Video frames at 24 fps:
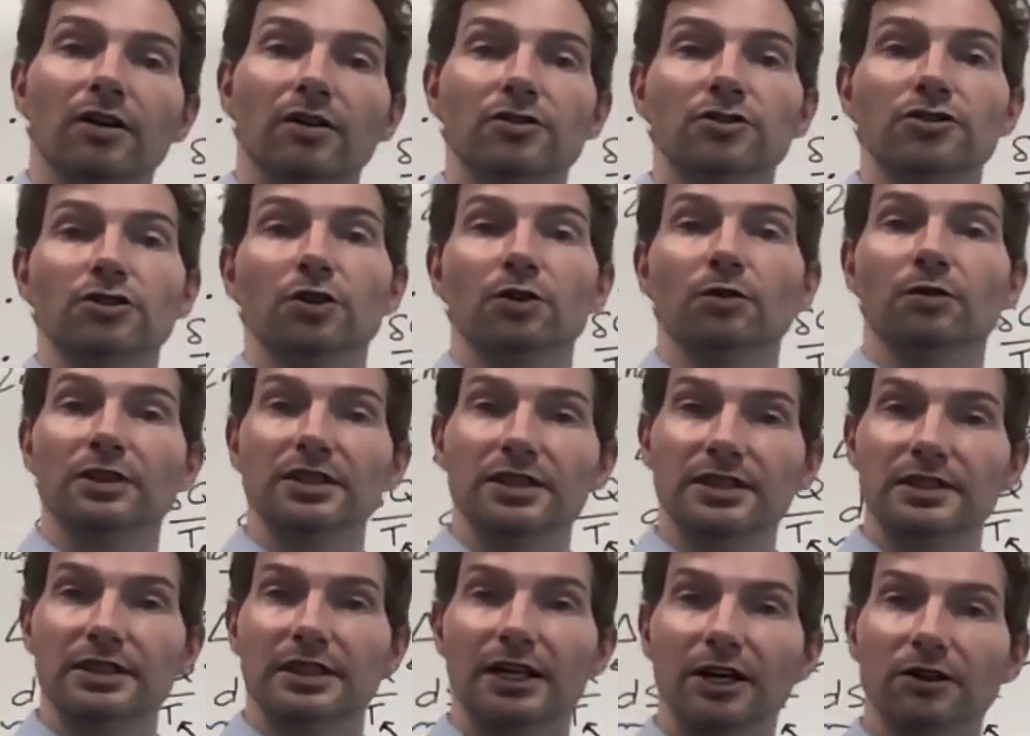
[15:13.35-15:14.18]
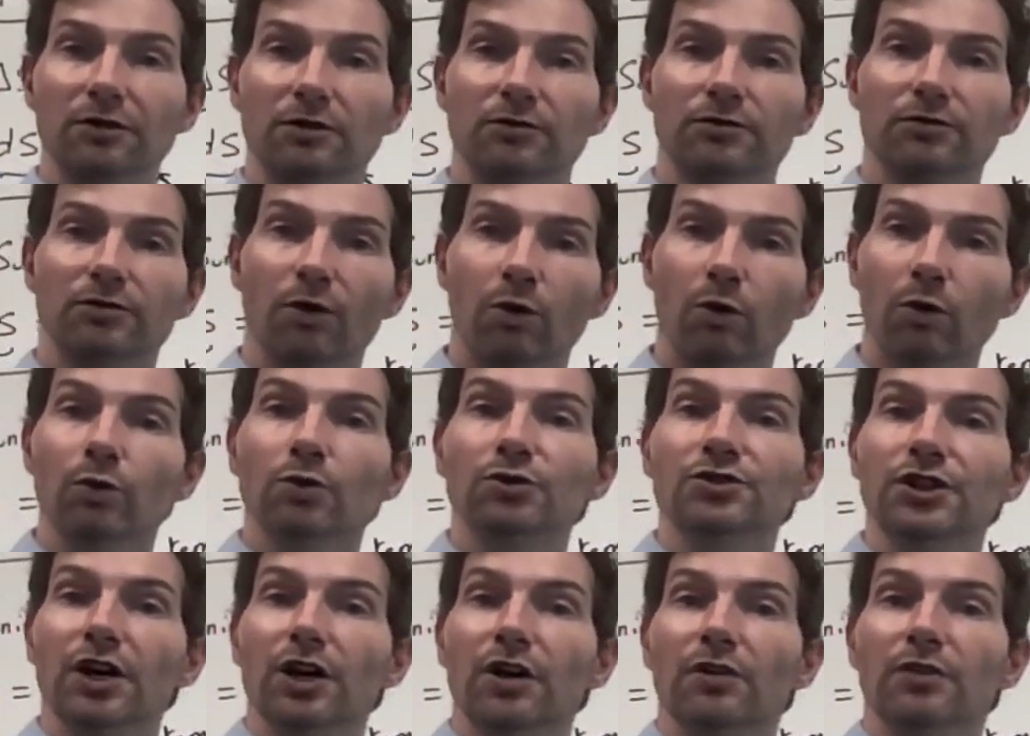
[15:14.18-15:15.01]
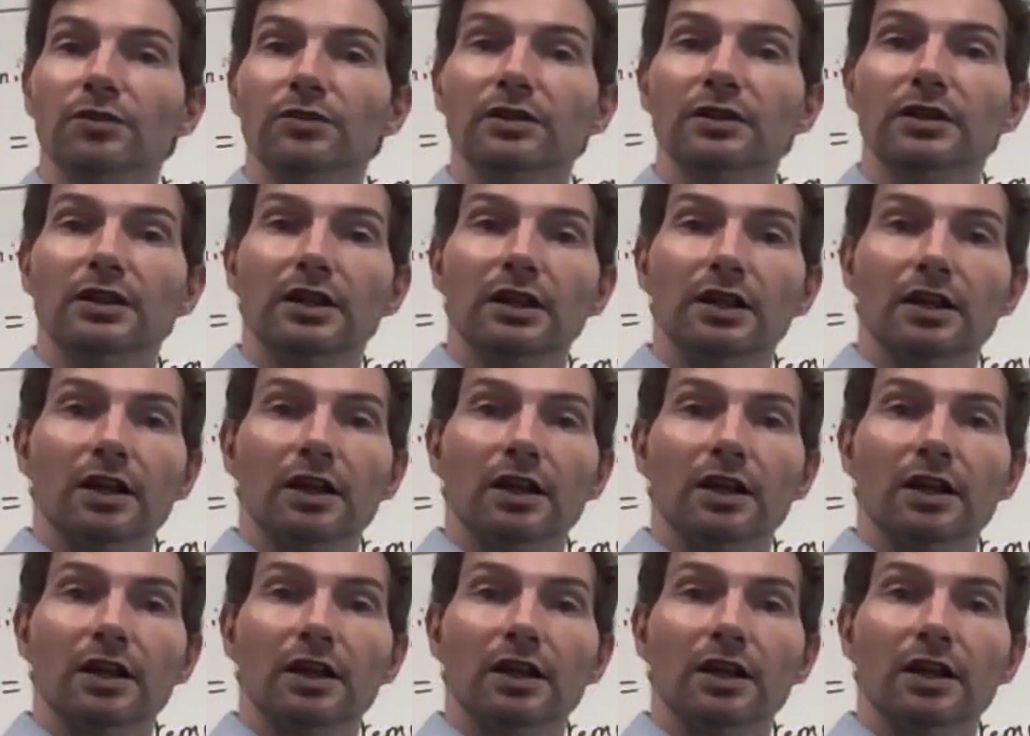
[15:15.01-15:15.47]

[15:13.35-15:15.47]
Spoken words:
So it's kind of all done